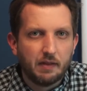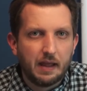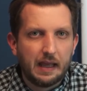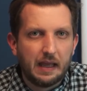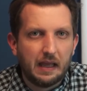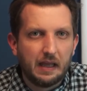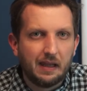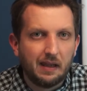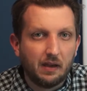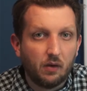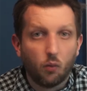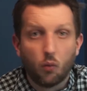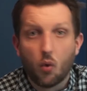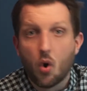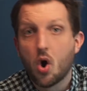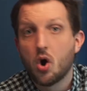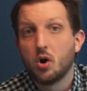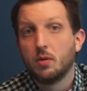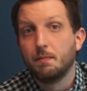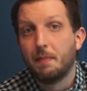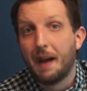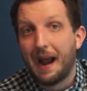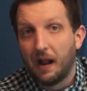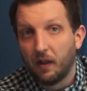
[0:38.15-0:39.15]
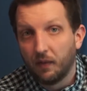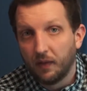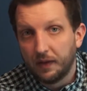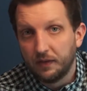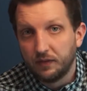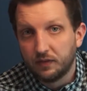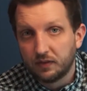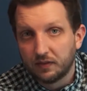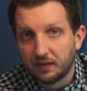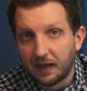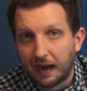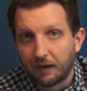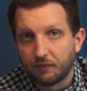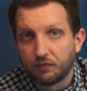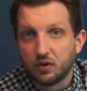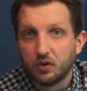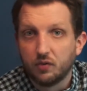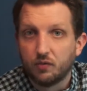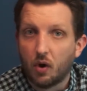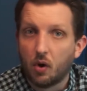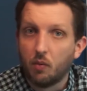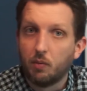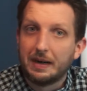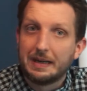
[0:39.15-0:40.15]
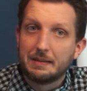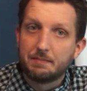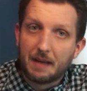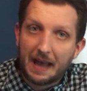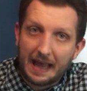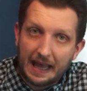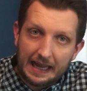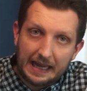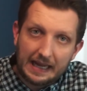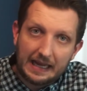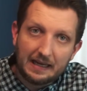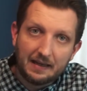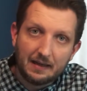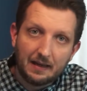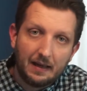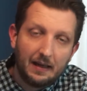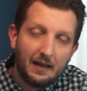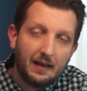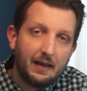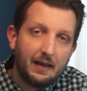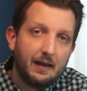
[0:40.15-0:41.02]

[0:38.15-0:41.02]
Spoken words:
a wrong balance after you've already paid,